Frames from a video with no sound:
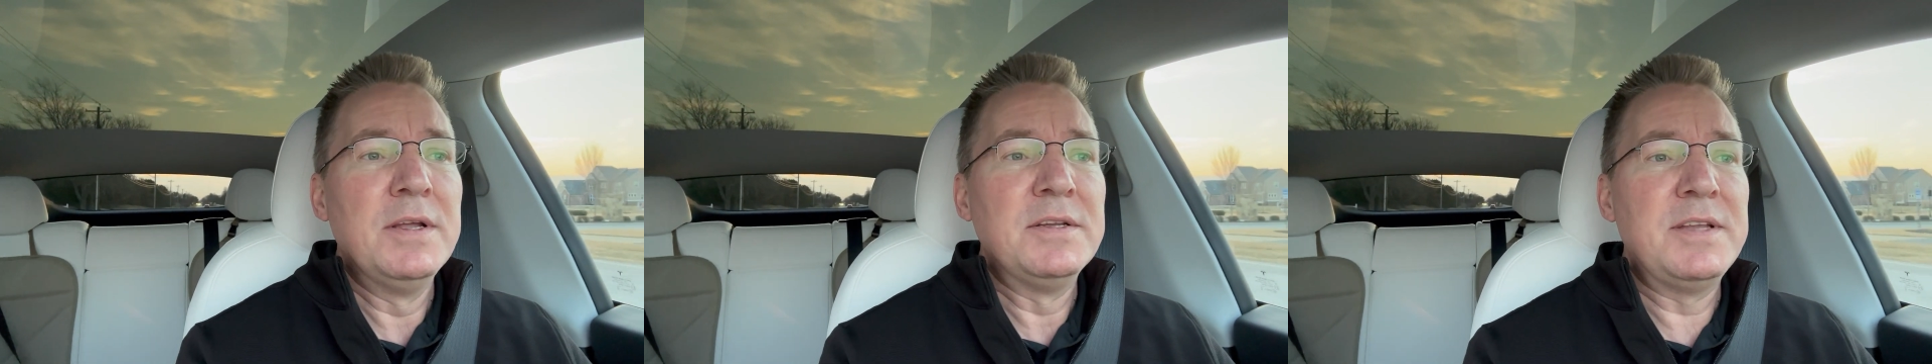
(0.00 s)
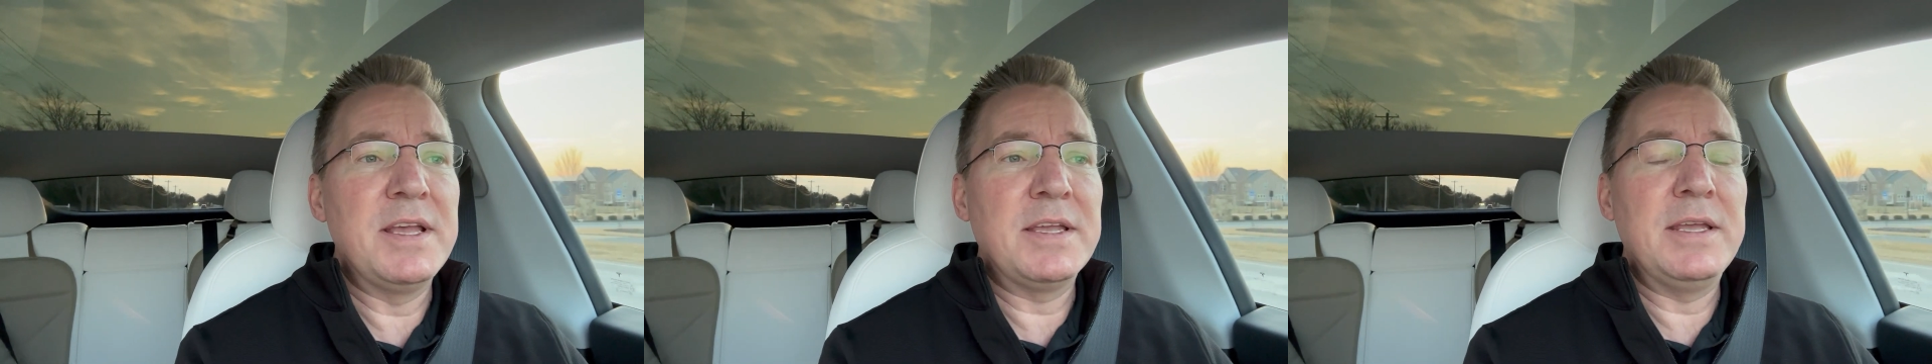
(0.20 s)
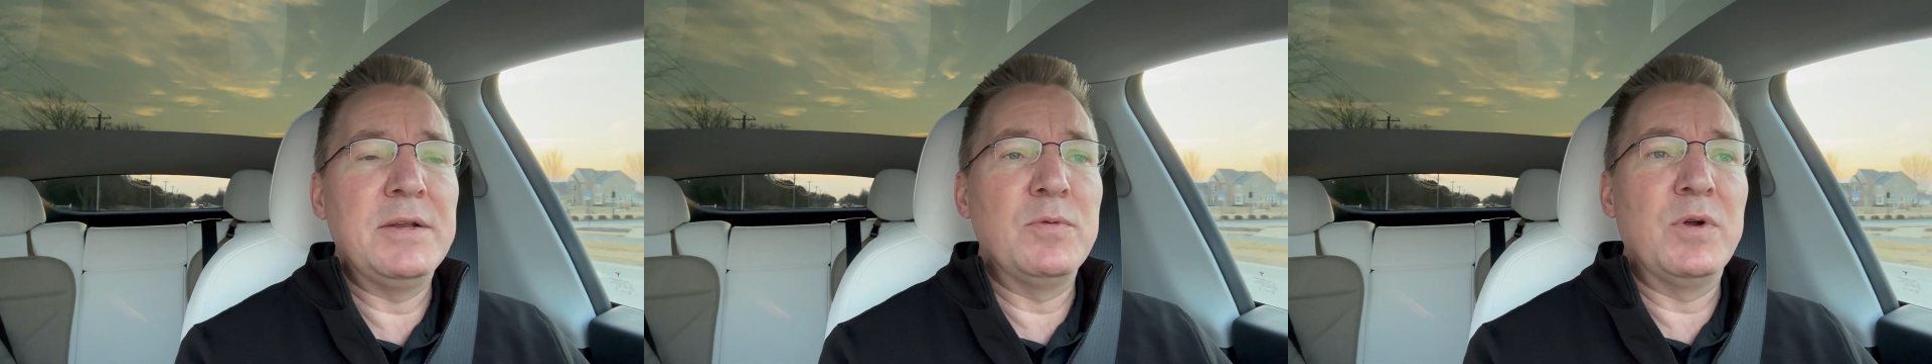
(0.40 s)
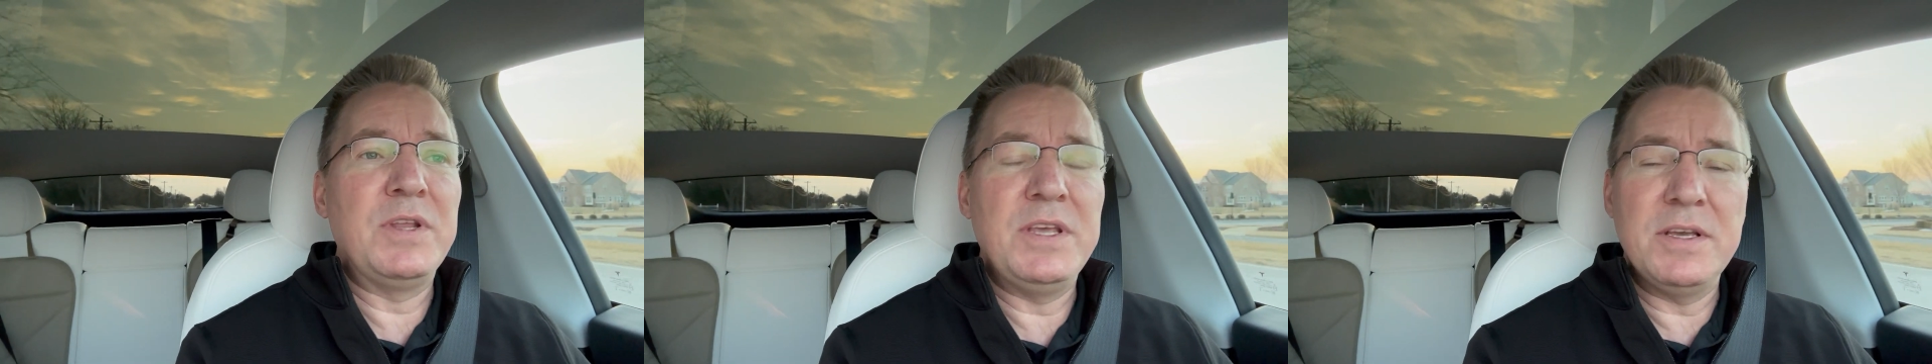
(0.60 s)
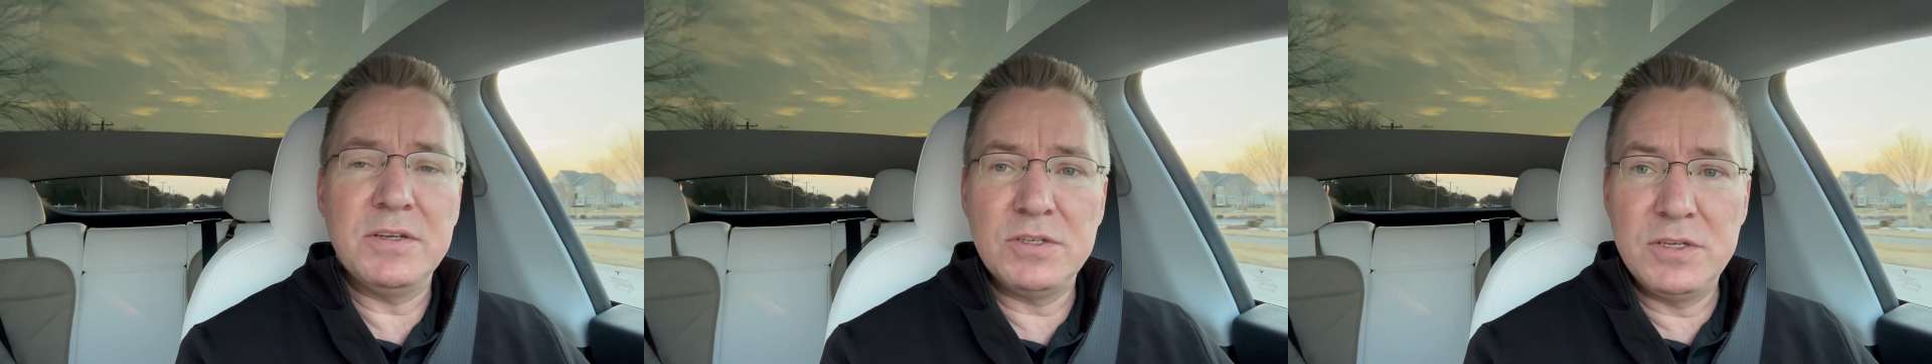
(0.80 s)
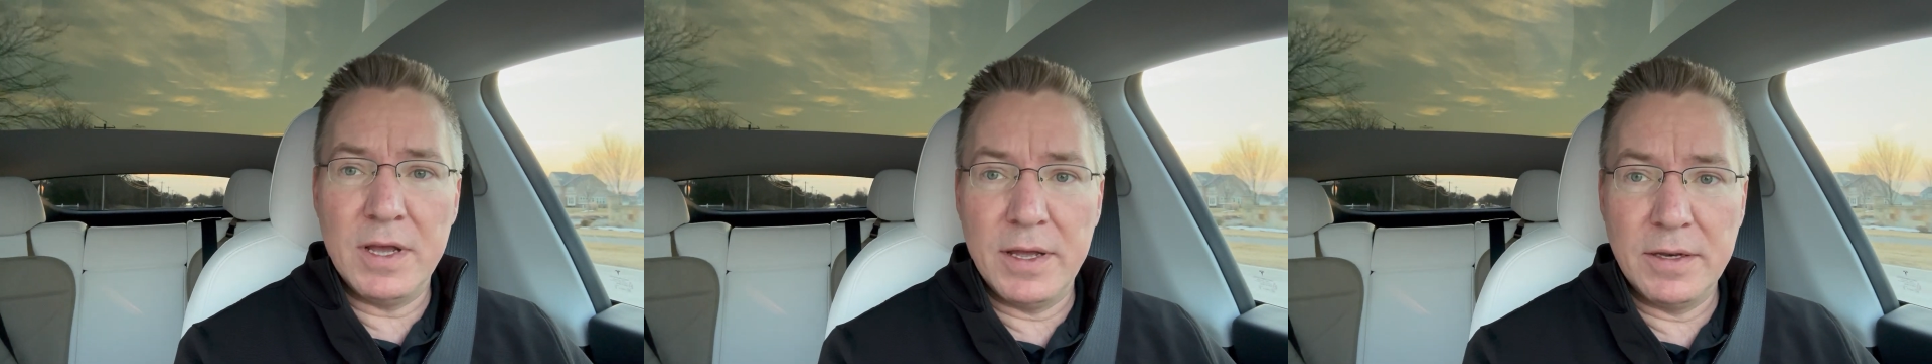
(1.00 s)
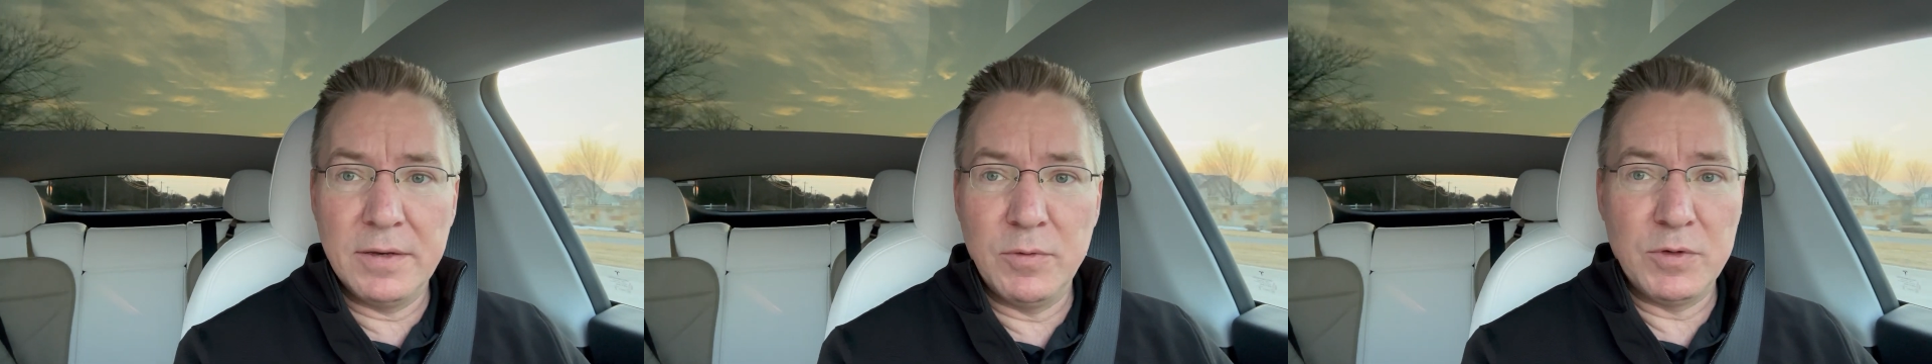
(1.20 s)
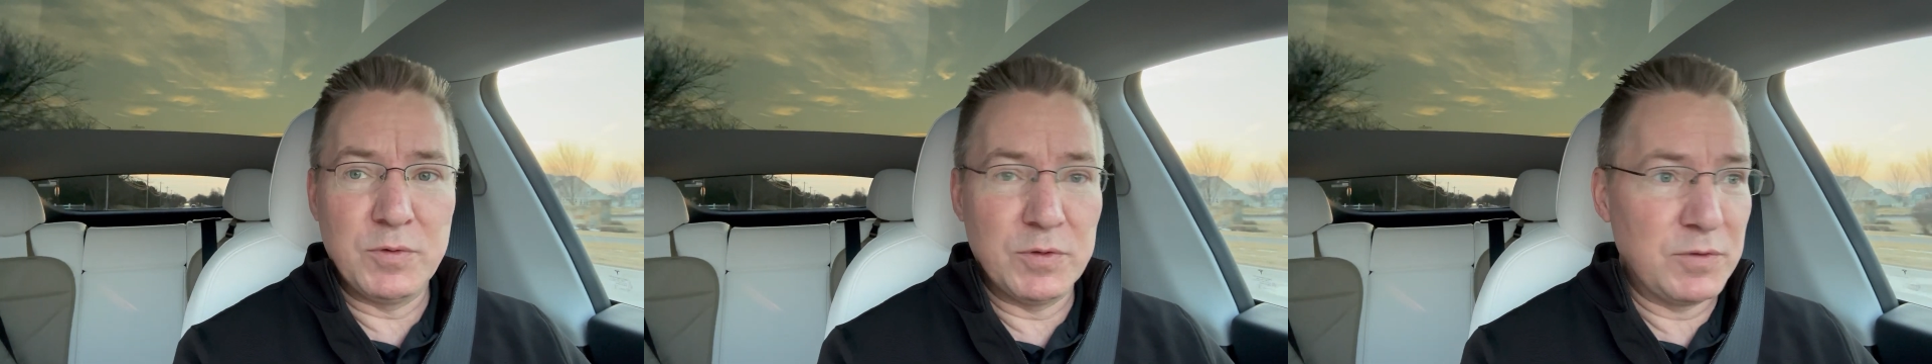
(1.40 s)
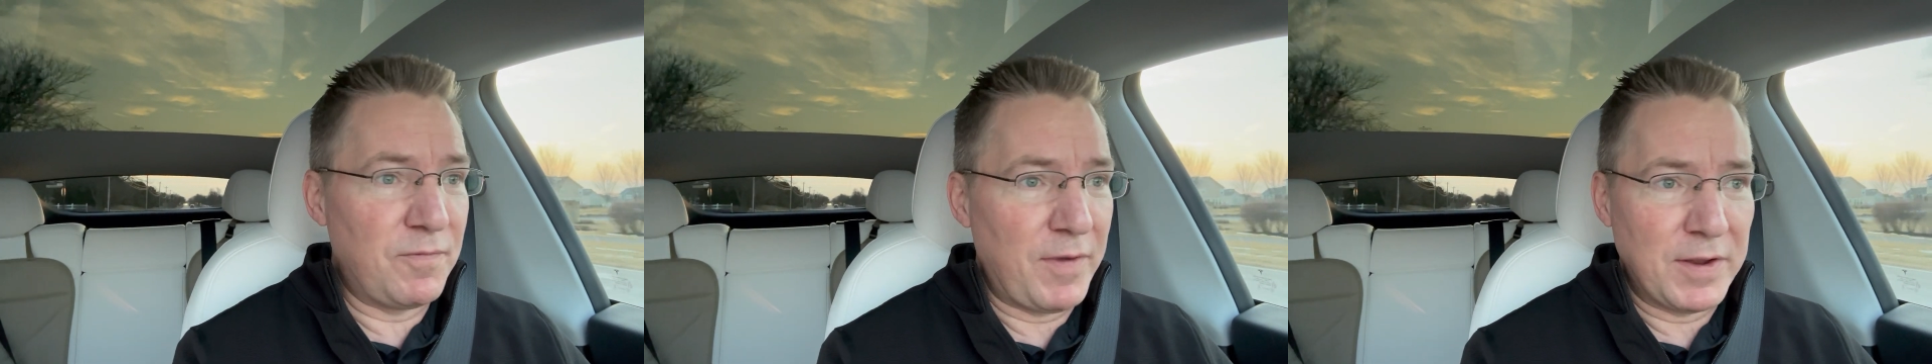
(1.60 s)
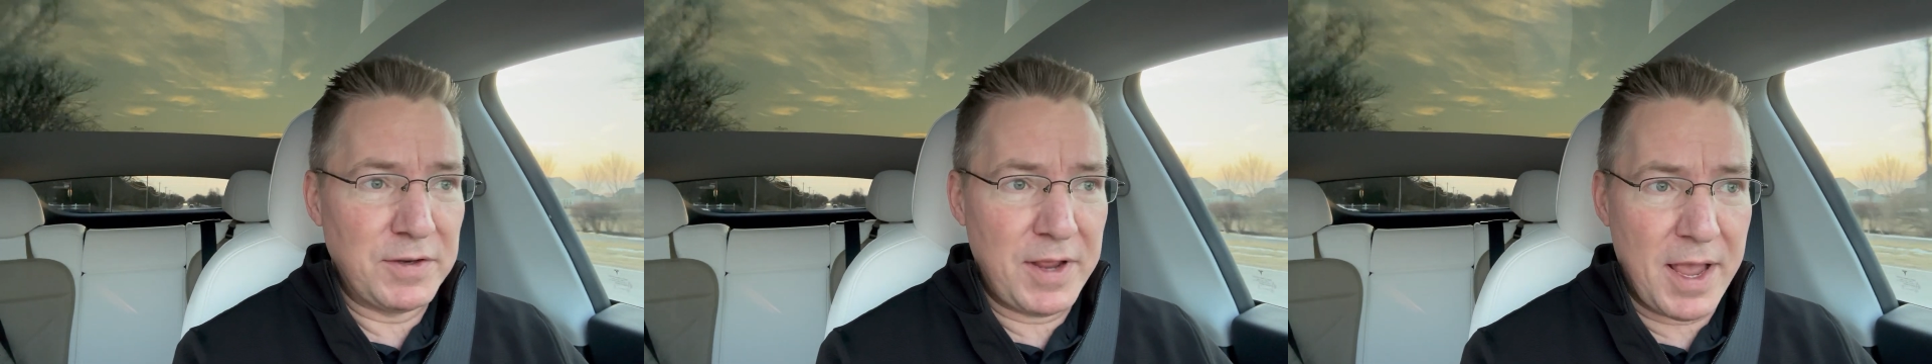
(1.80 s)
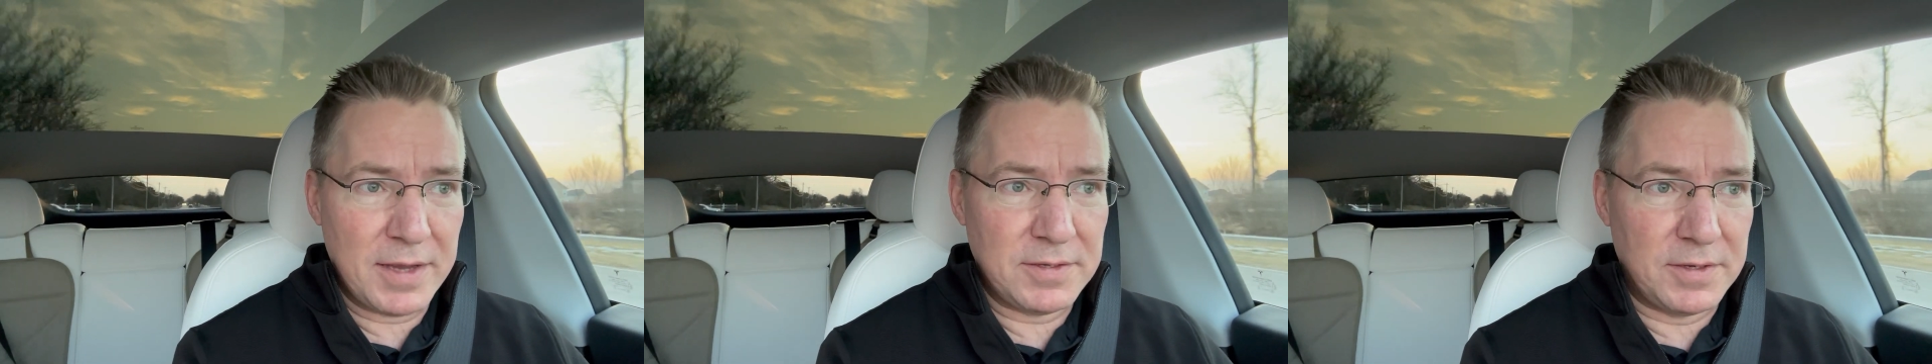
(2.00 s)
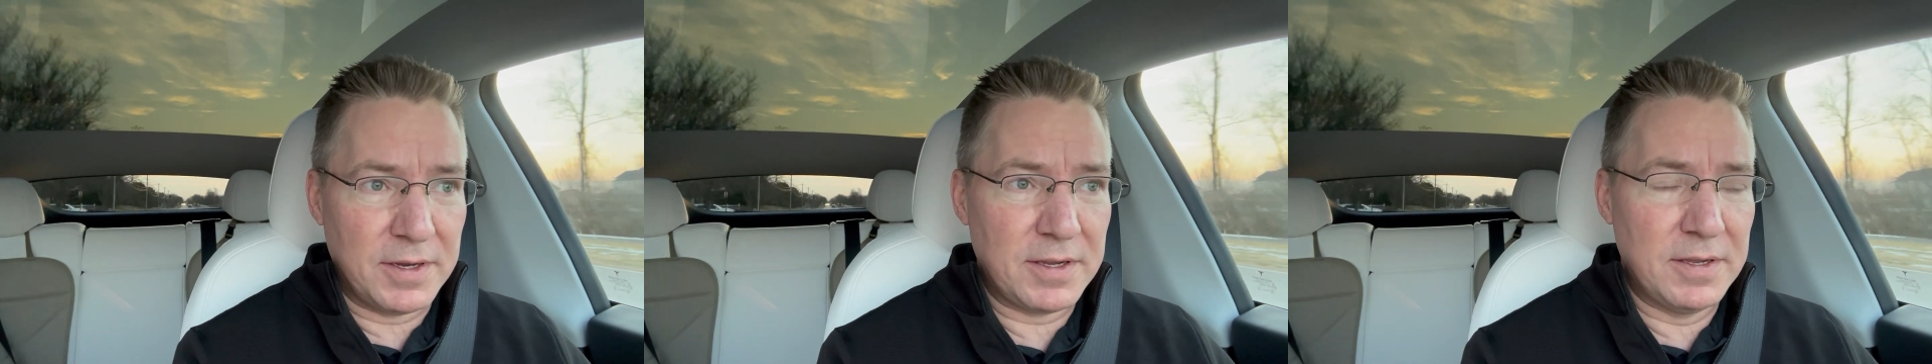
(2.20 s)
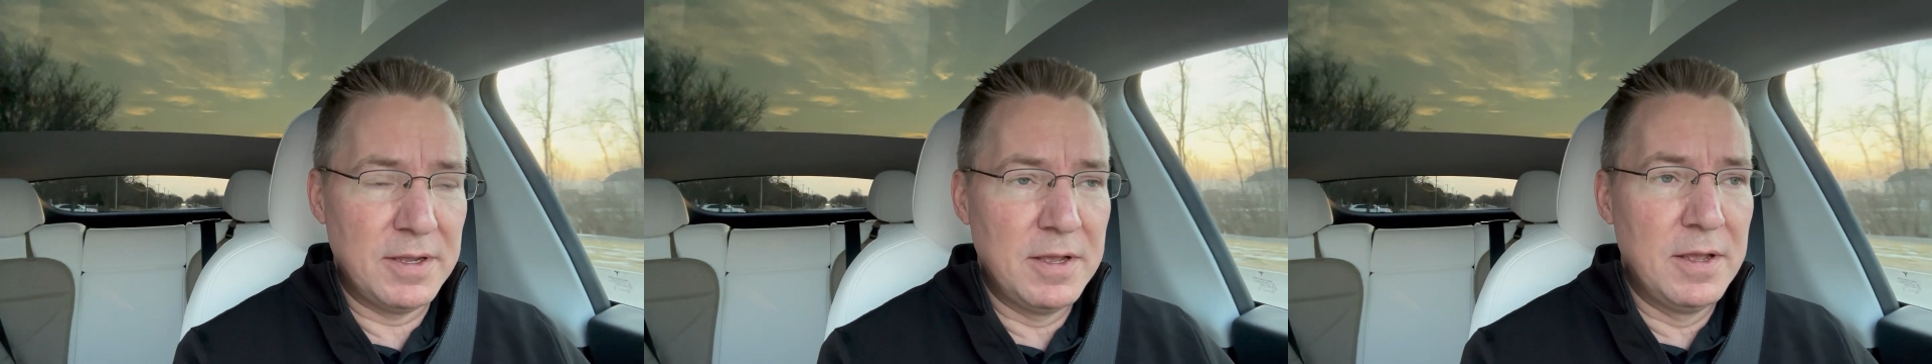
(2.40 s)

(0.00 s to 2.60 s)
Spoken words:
taking what he has done, which was fantastic,